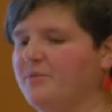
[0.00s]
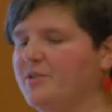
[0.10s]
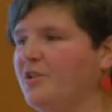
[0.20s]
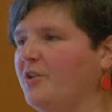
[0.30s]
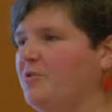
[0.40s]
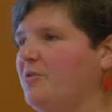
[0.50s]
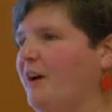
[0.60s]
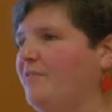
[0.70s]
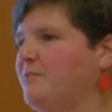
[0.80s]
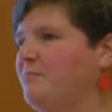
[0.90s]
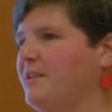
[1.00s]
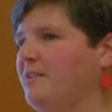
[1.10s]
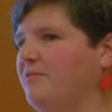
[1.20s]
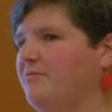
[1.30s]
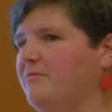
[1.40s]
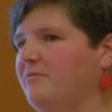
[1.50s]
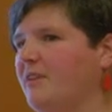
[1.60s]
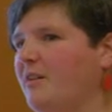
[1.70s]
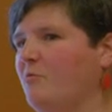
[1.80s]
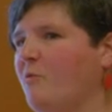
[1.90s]
So you have to be kind of
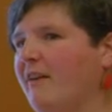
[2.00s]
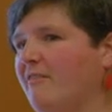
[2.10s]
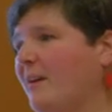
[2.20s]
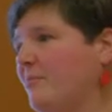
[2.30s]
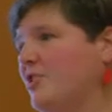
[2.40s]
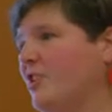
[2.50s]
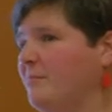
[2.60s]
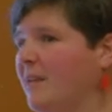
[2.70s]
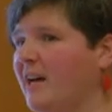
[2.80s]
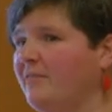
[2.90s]
aware of how much time they